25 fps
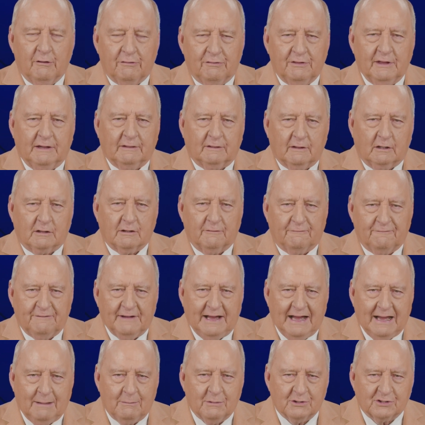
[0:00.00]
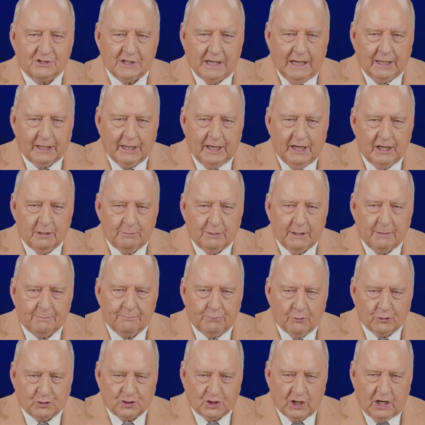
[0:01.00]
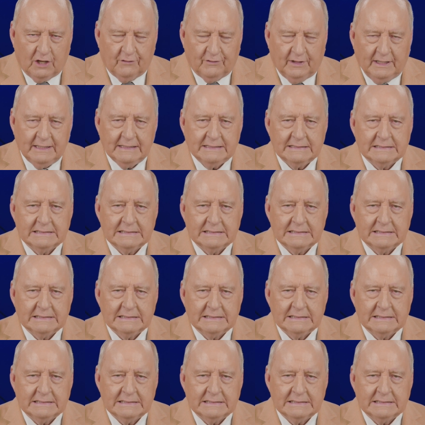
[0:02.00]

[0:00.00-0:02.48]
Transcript: think that the farmers are going to be a pushover